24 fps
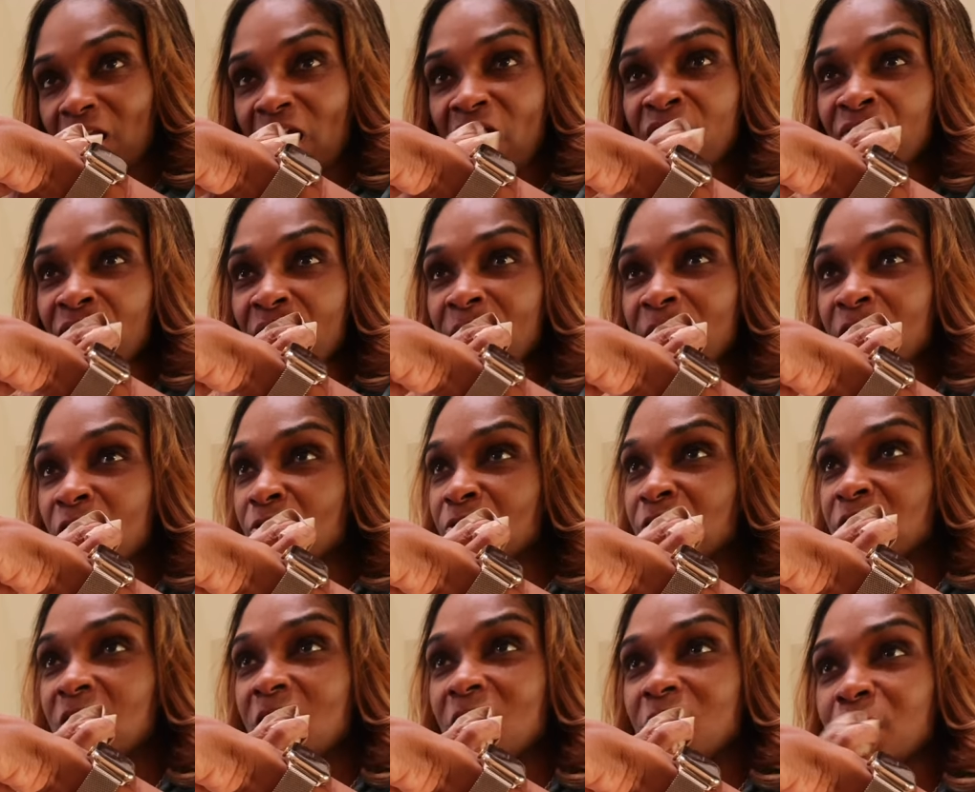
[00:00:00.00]
if I
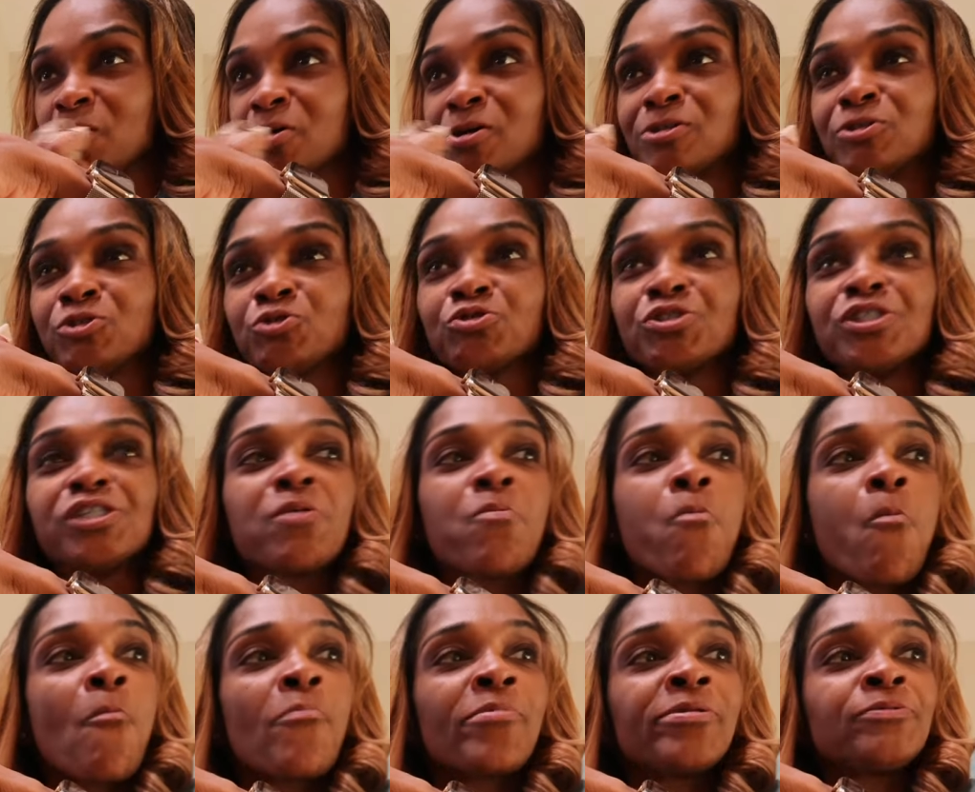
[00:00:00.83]
go to other
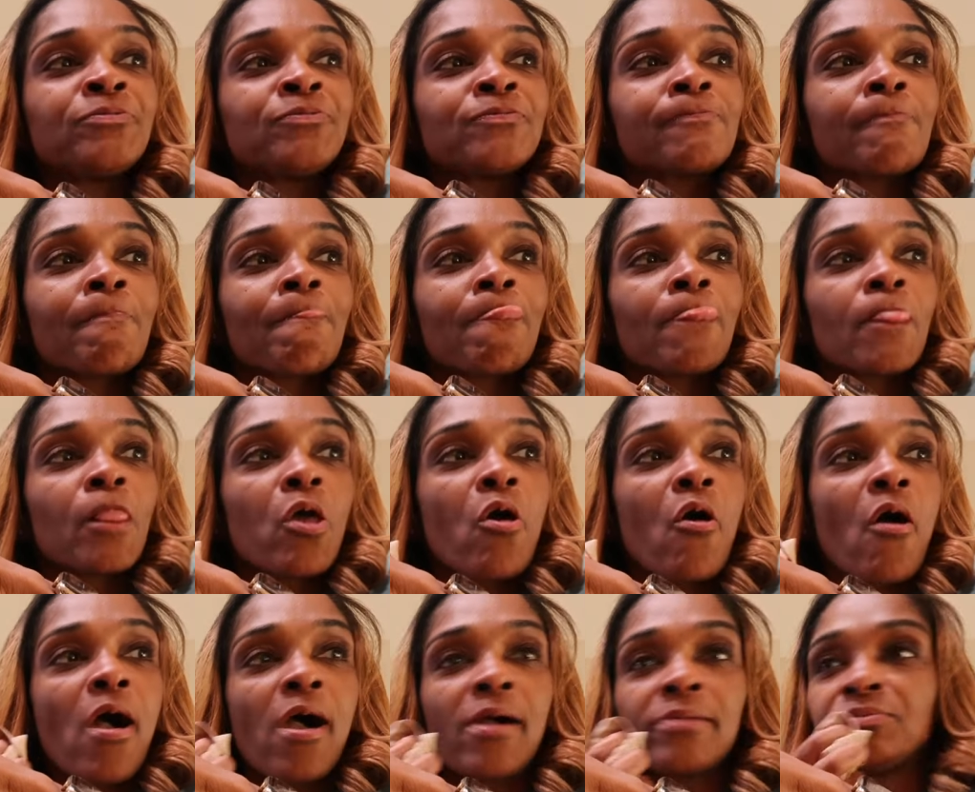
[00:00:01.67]
country,
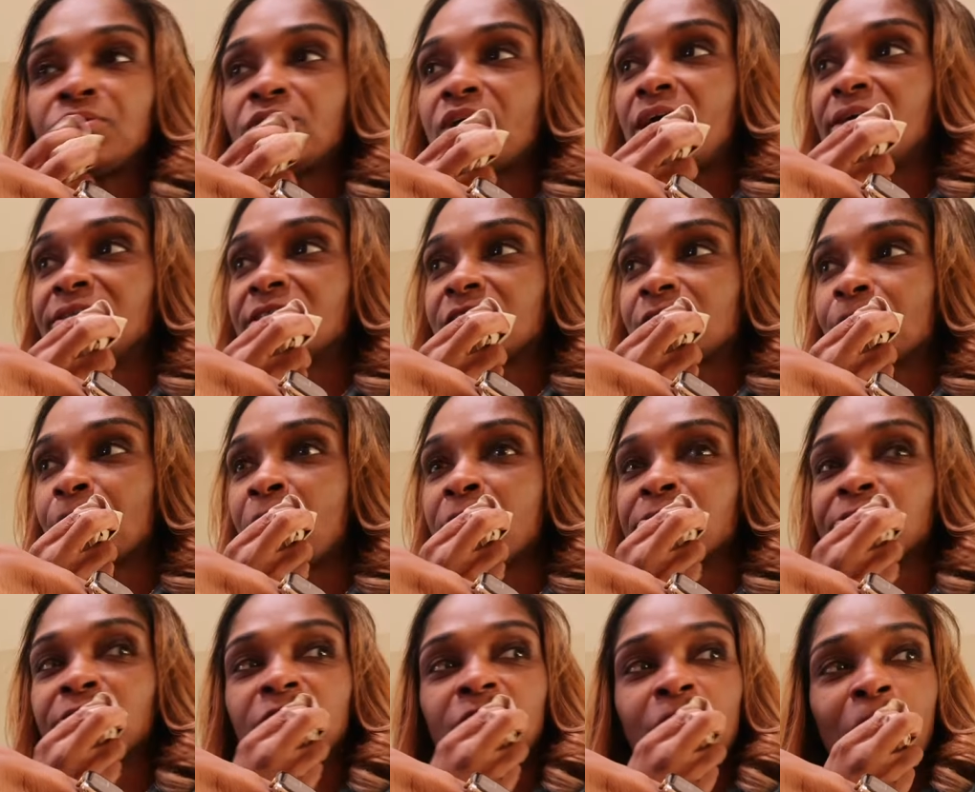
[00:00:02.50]
I'm not
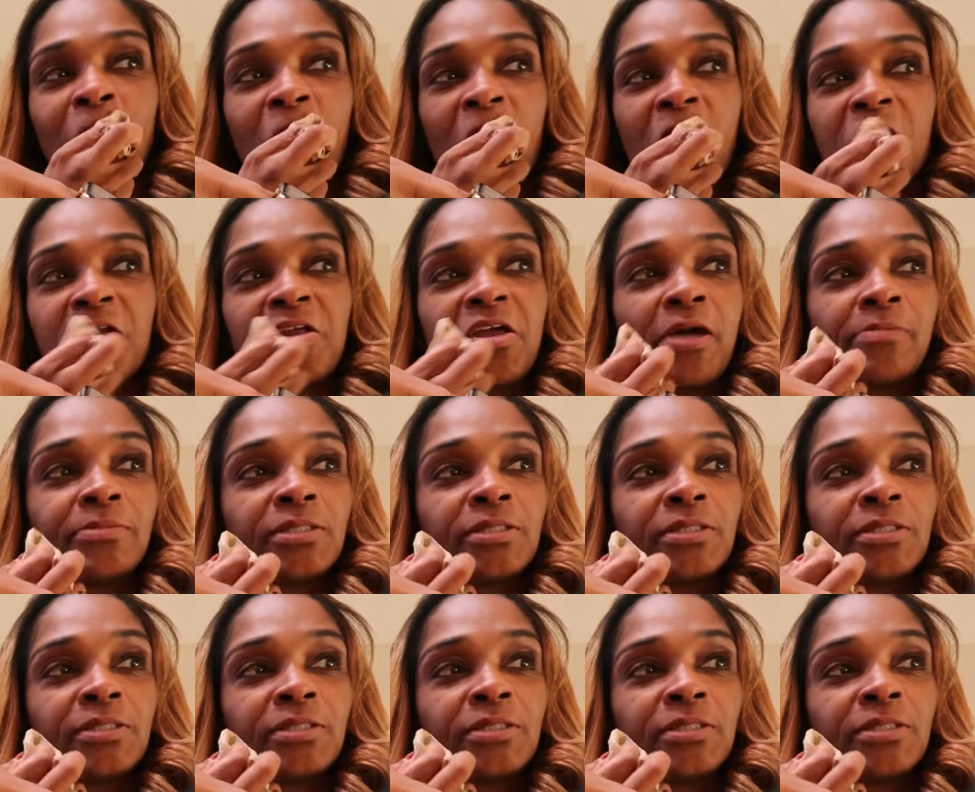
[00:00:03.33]
supposed to party.